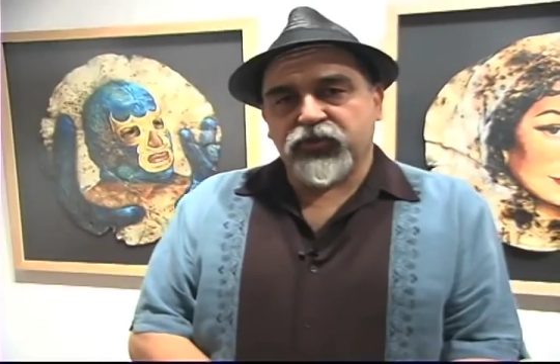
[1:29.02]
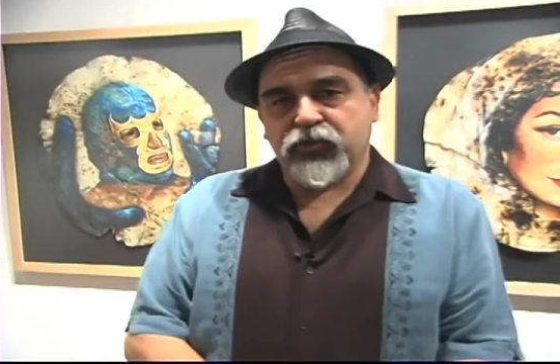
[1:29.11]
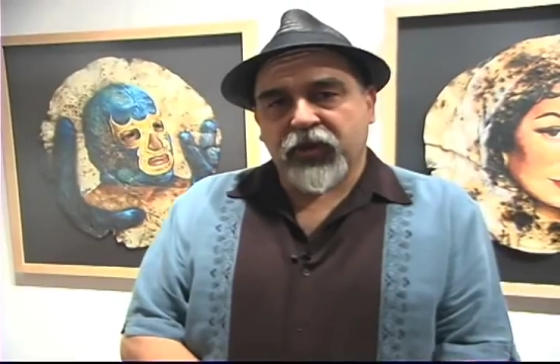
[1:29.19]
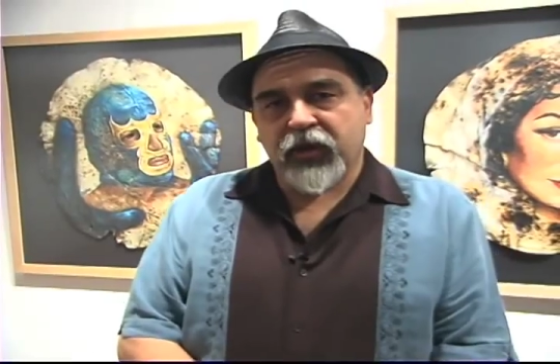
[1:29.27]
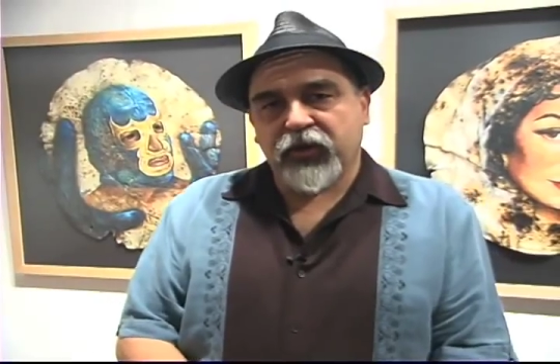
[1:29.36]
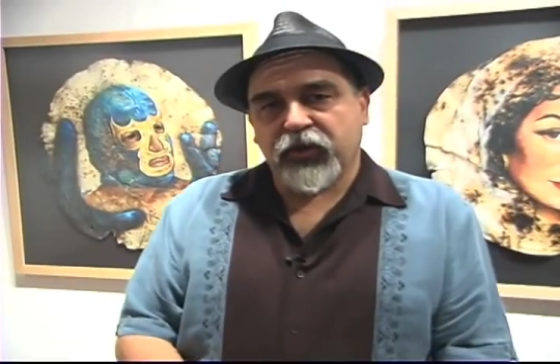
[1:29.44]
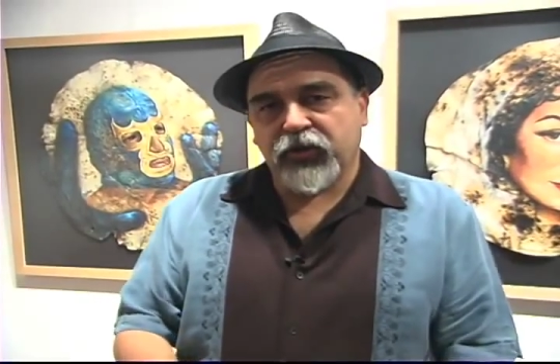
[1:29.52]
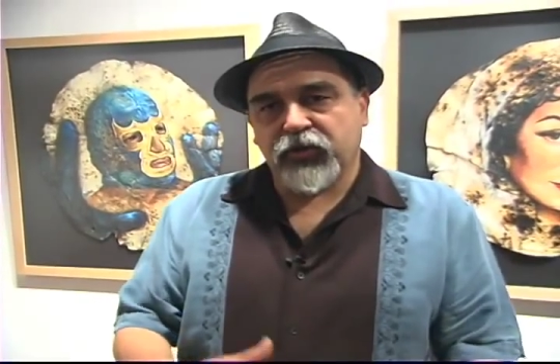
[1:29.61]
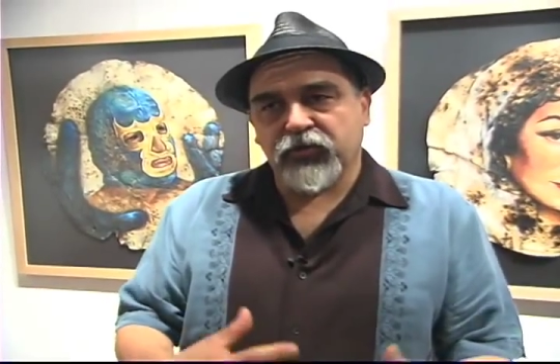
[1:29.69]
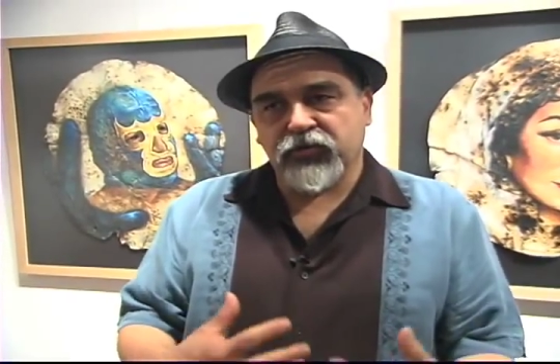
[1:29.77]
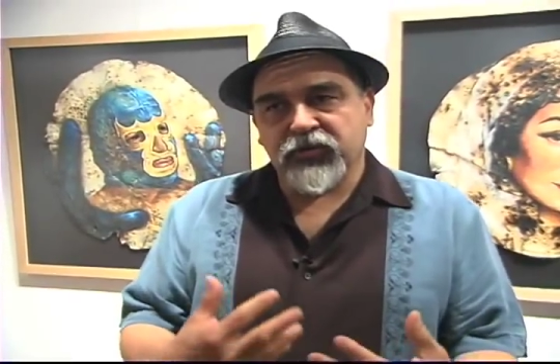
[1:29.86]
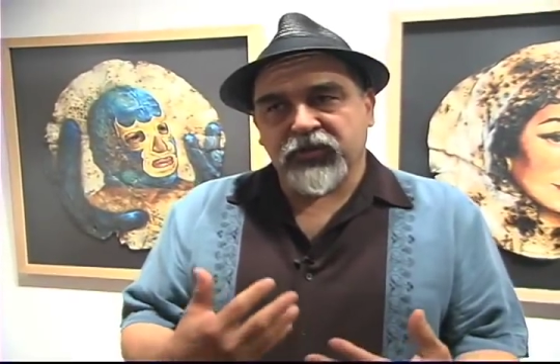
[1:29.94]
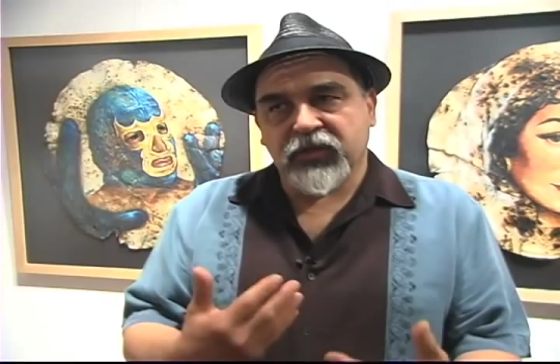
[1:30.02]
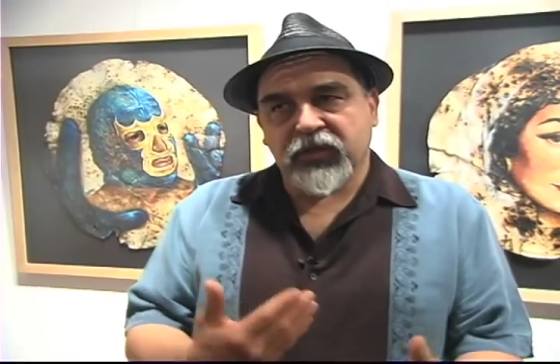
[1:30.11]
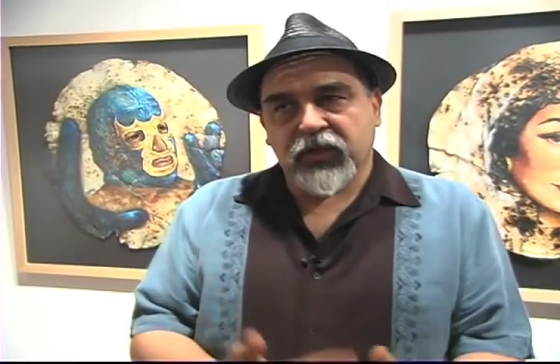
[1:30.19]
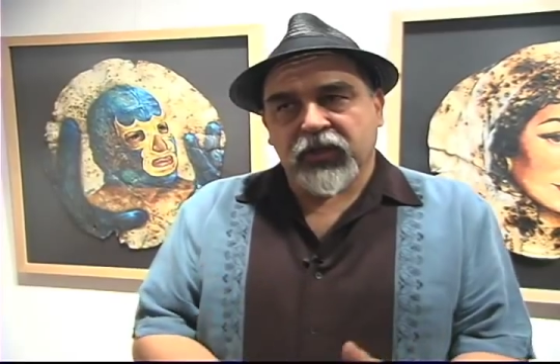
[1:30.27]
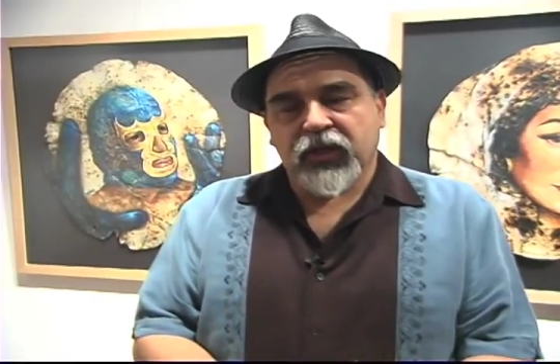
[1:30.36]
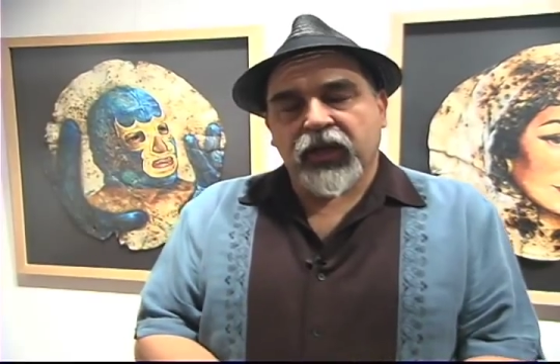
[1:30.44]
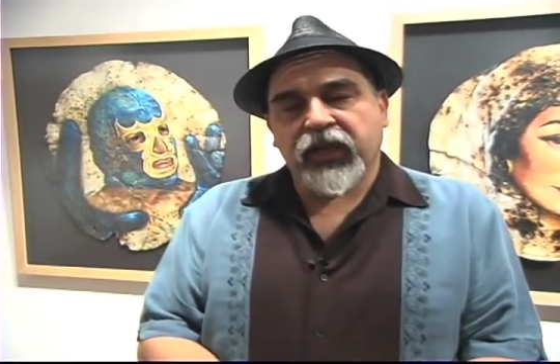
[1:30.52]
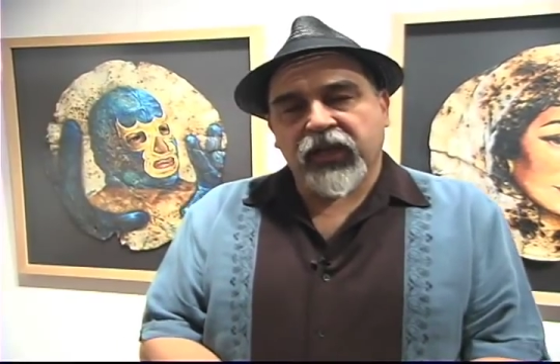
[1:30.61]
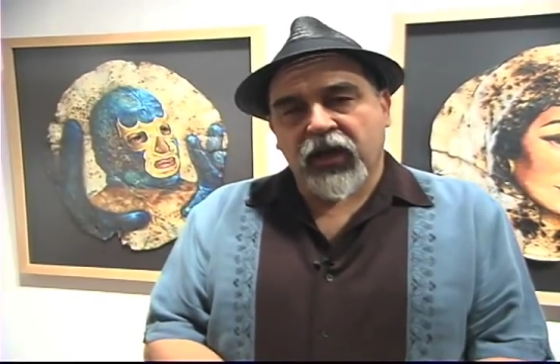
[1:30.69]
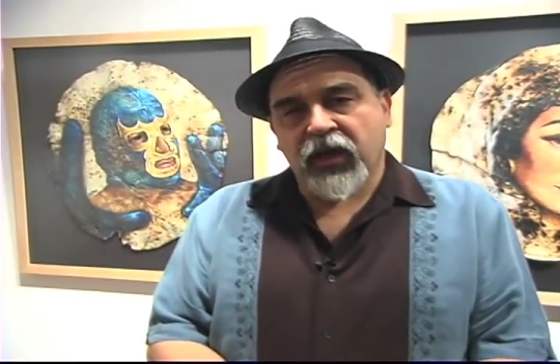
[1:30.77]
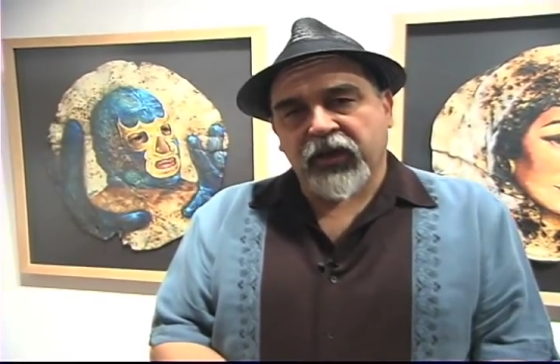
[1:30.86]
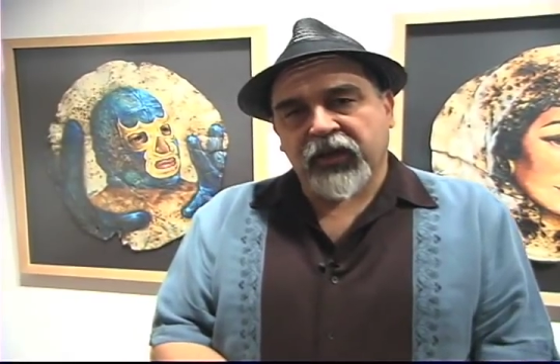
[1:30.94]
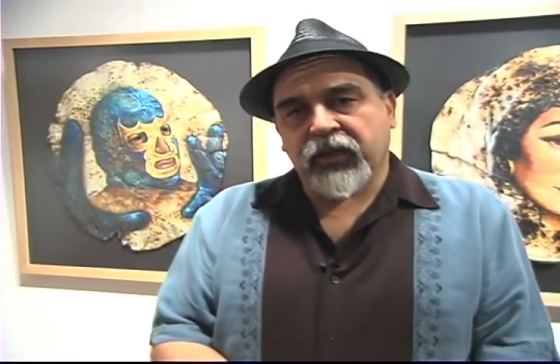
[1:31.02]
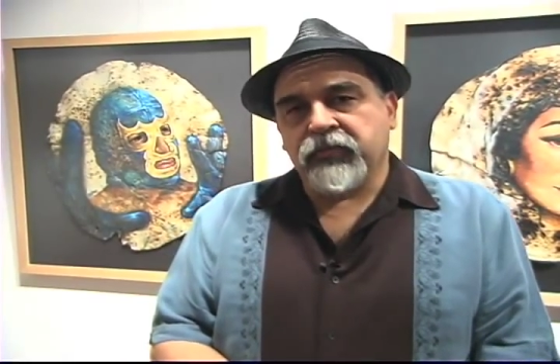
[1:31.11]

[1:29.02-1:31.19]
try to use iconic